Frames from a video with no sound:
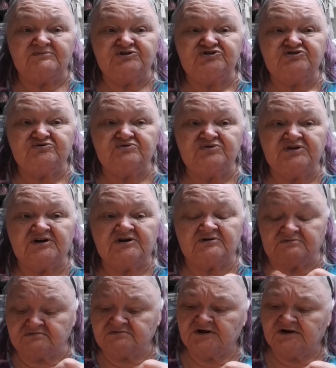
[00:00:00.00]
do their,
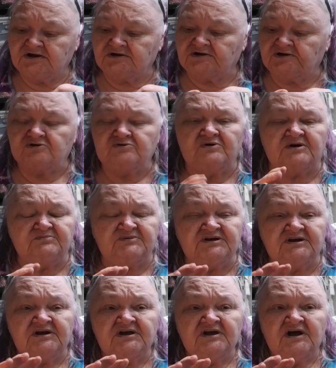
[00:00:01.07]
I got glue on me,
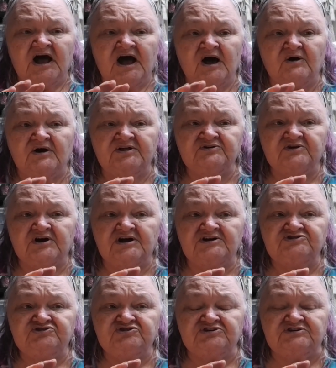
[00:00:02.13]
how other
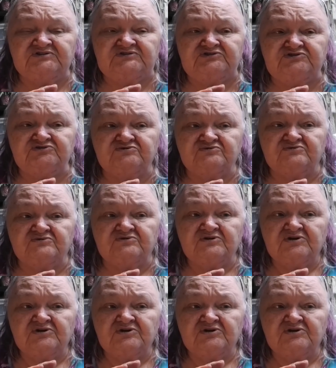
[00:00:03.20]
countries do